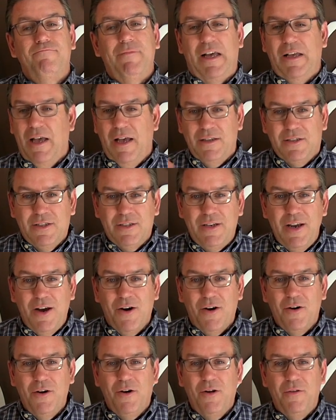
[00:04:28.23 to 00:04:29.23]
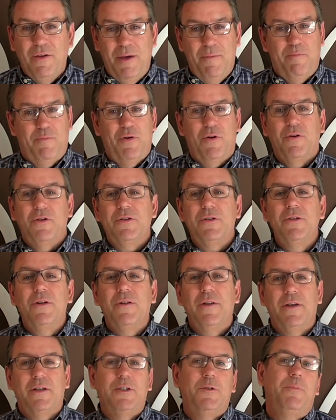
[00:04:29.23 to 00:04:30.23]
A sterile,
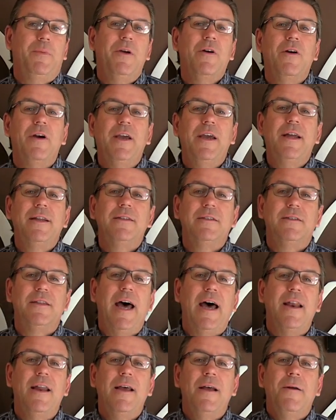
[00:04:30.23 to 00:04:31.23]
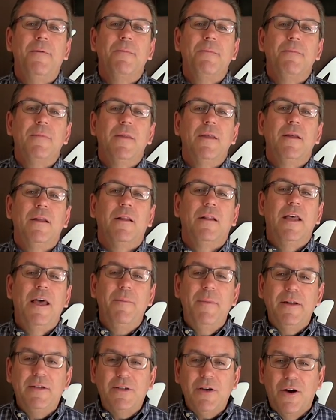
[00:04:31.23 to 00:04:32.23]
impersonal experience that
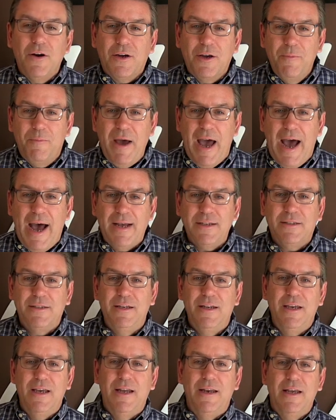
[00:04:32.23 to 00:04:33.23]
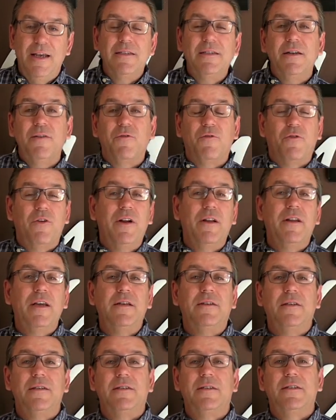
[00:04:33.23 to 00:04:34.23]
limits our capacity and isn't
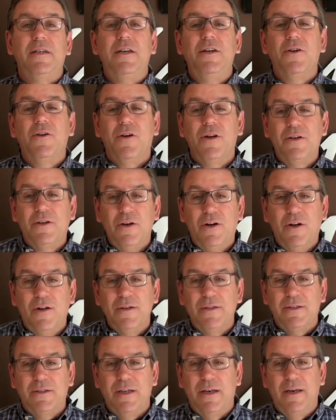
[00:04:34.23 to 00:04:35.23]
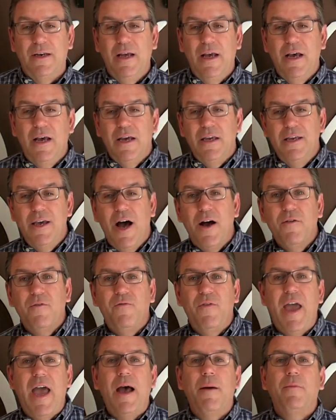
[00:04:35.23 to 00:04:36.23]
friendly to senior adults and young
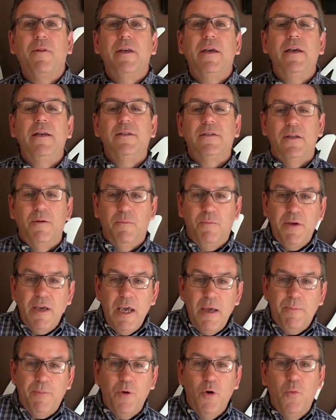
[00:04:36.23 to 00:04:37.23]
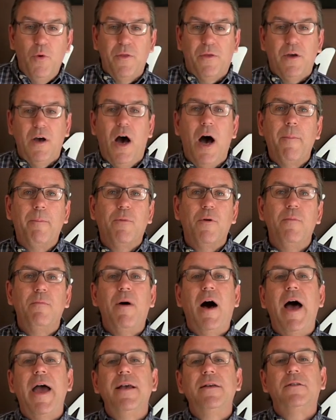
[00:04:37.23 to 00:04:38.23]
families and people with
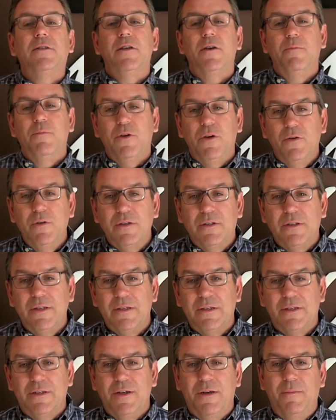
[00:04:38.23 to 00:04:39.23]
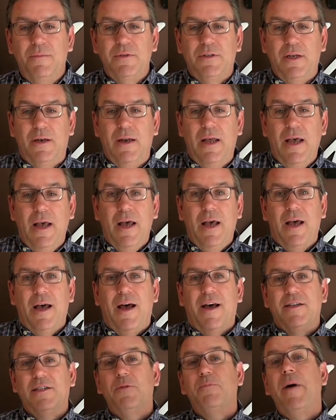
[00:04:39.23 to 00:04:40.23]
compromised immune systems and
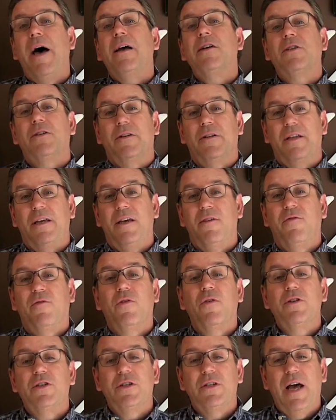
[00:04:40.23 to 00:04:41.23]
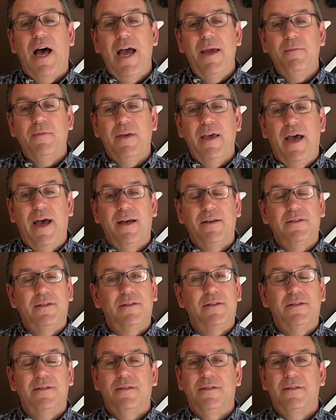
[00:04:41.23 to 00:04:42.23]
especially first-time
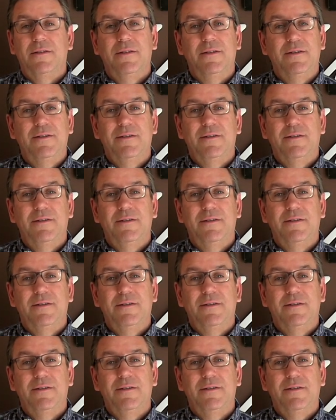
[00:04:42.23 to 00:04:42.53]
guests.